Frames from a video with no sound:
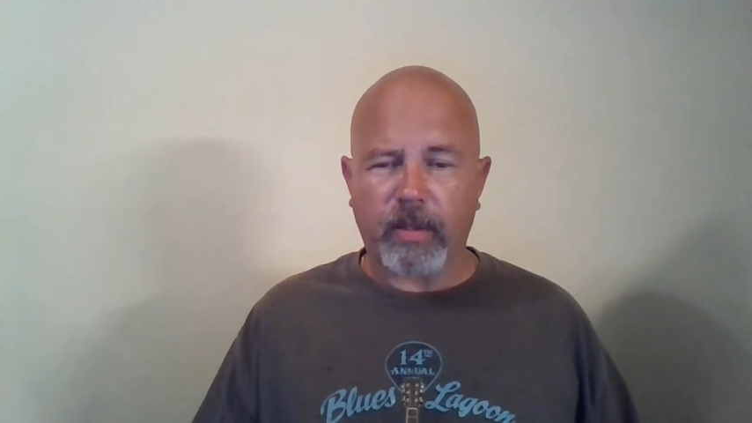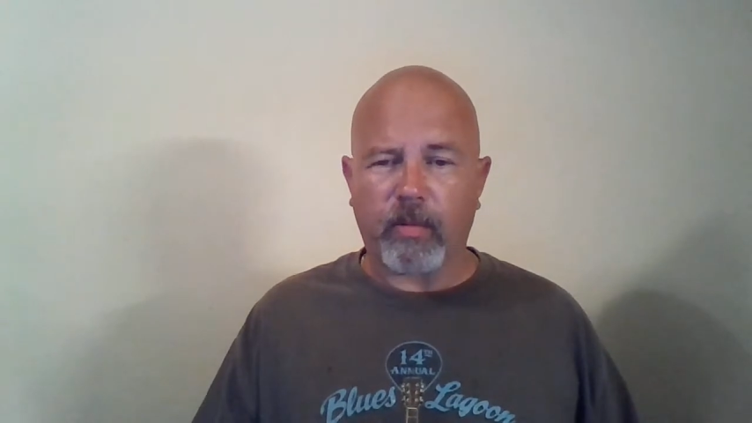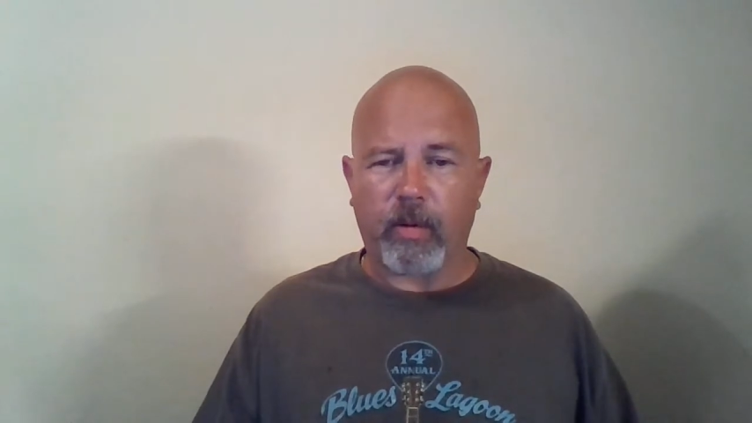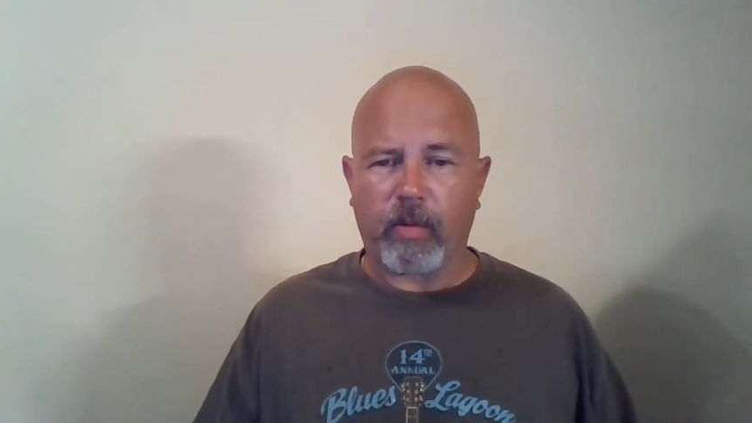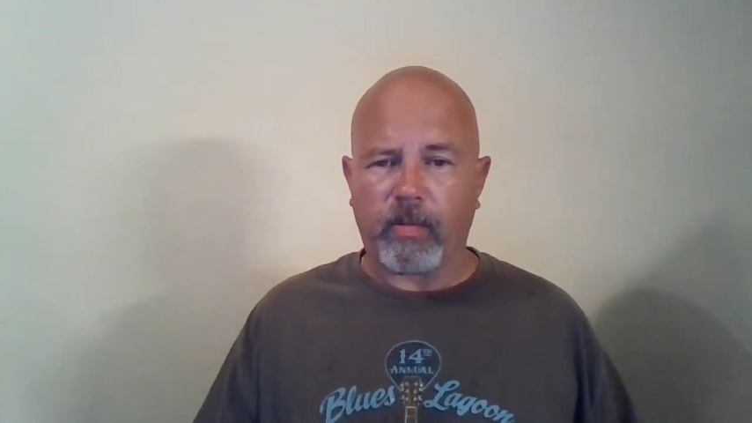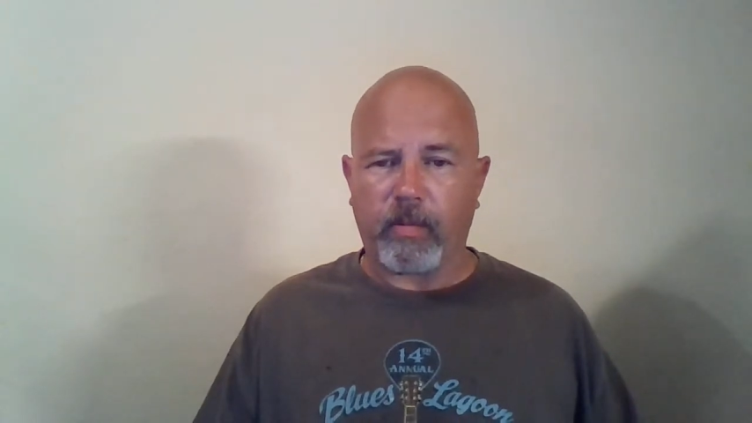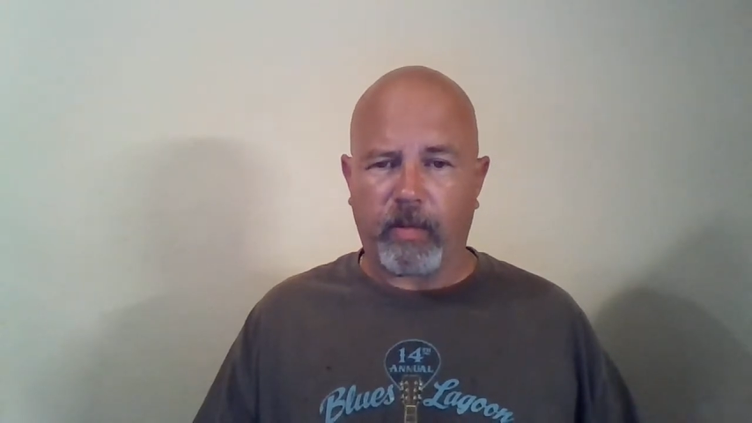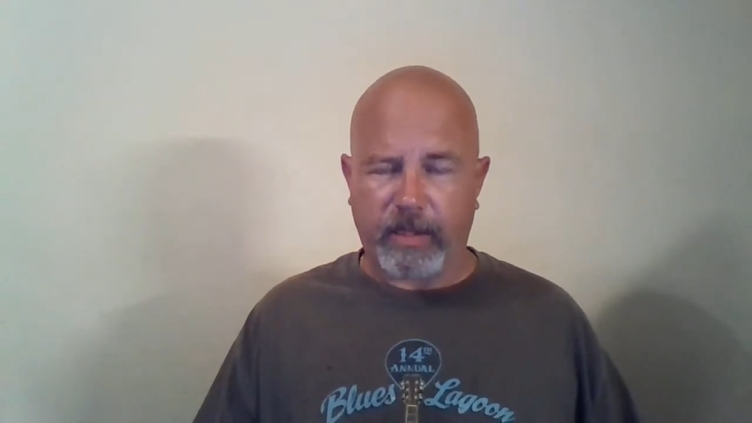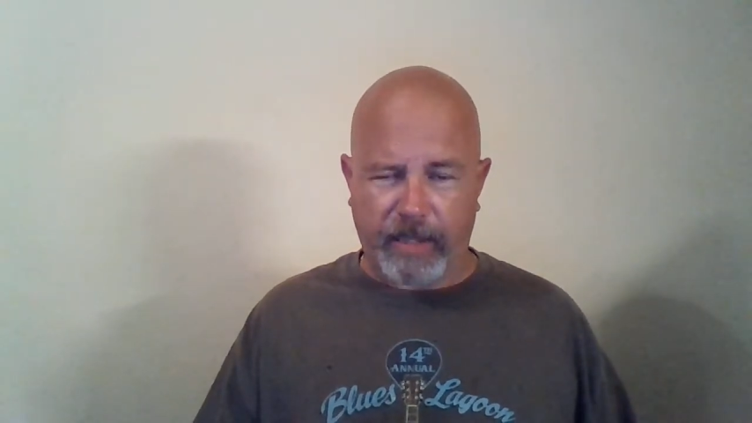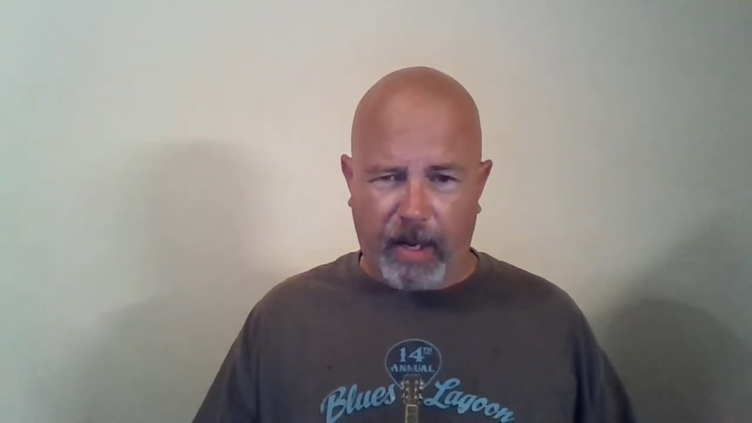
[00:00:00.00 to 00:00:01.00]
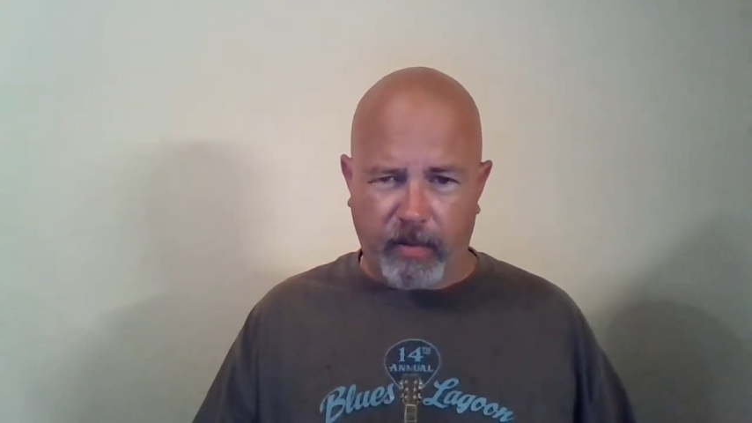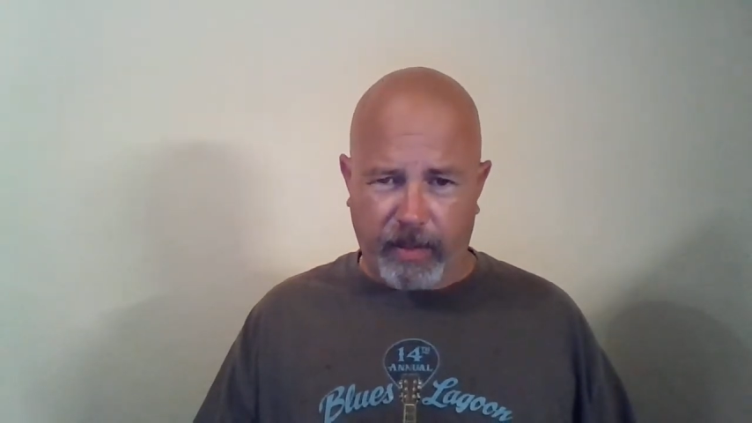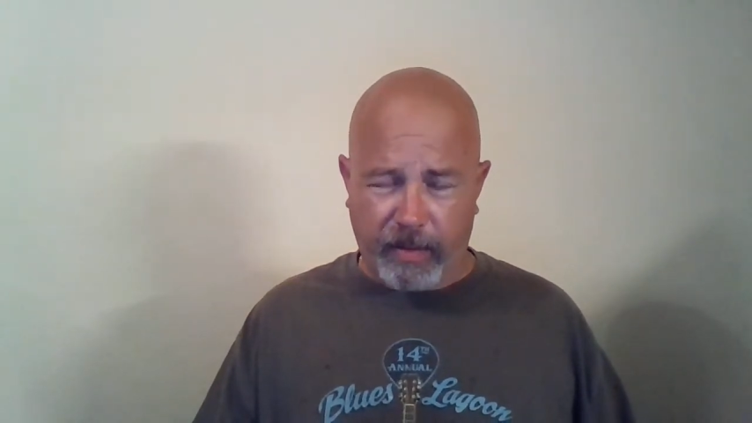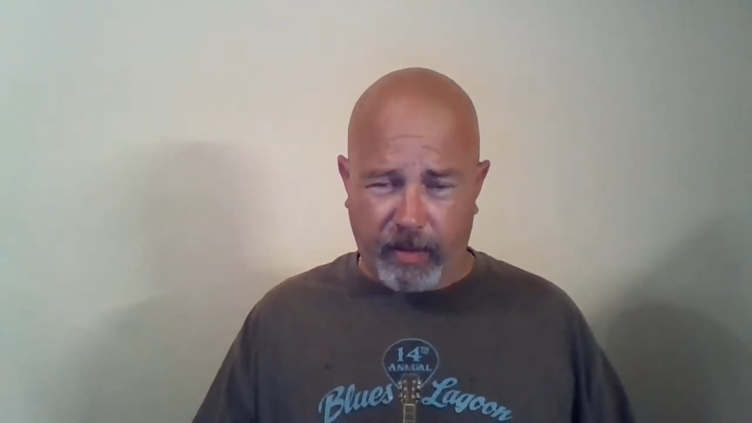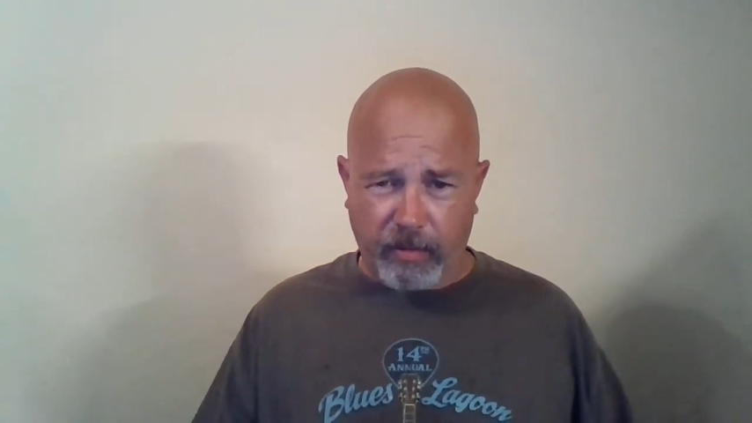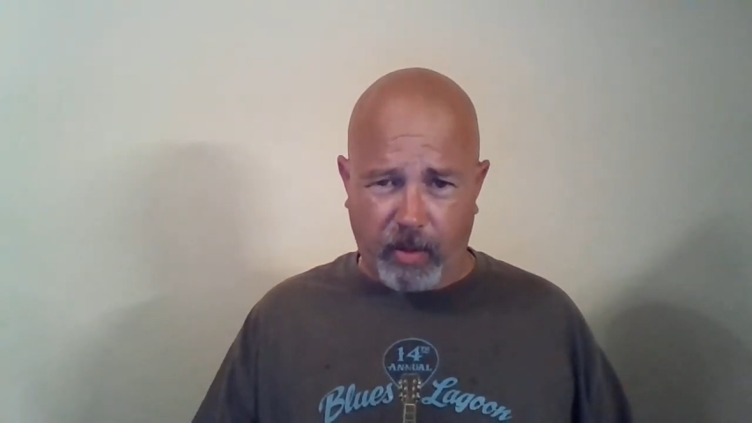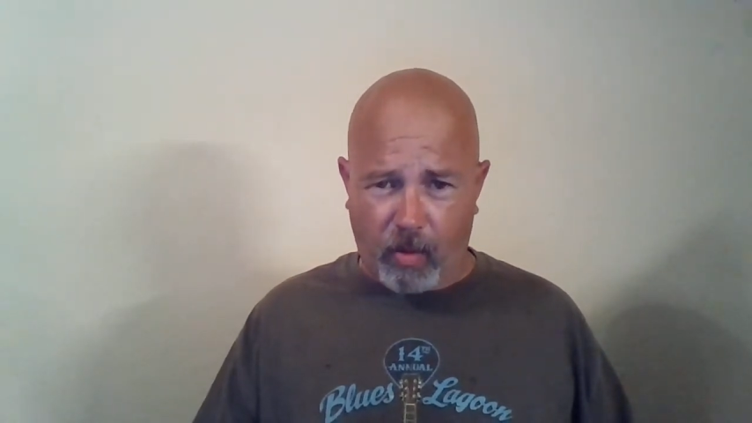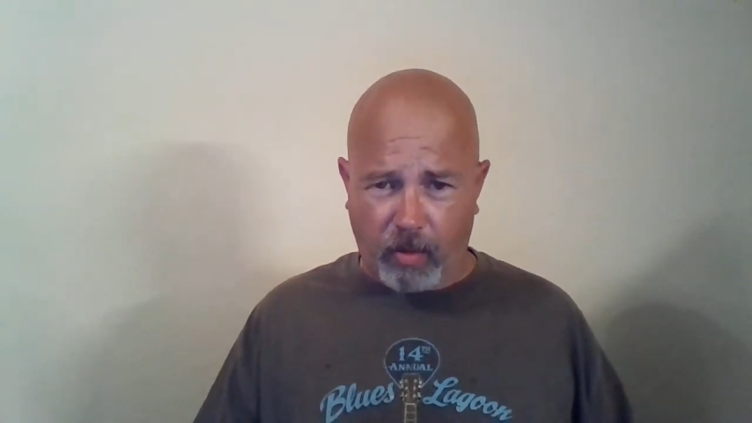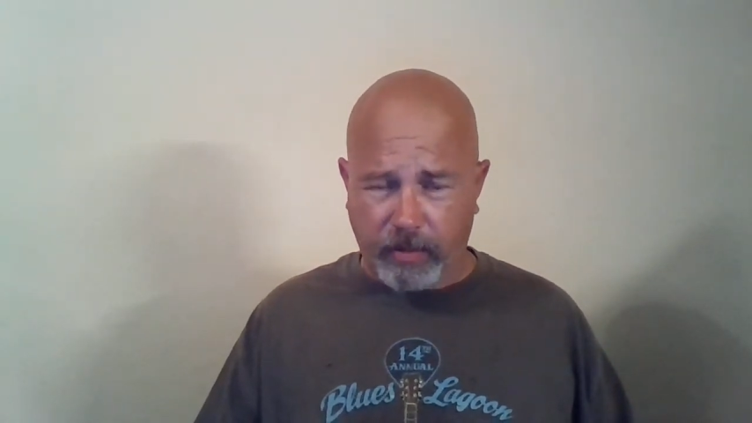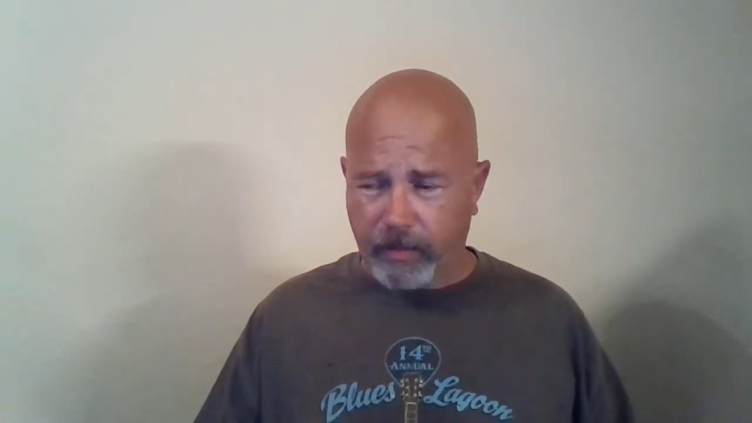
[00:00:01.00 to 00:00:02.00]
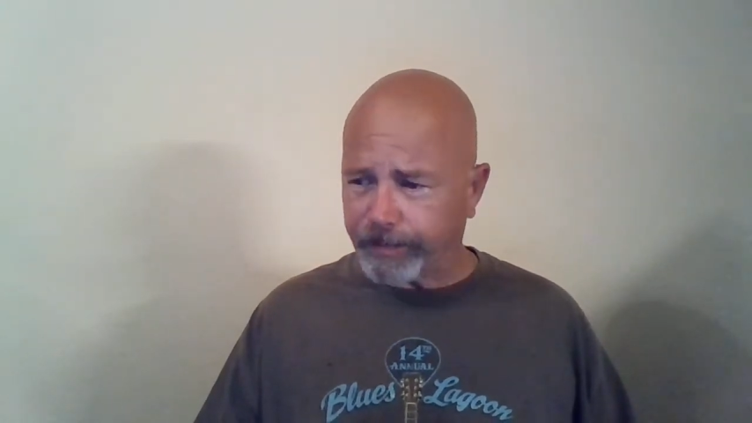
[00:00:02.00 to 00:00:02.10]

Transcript: It will resound in their souls,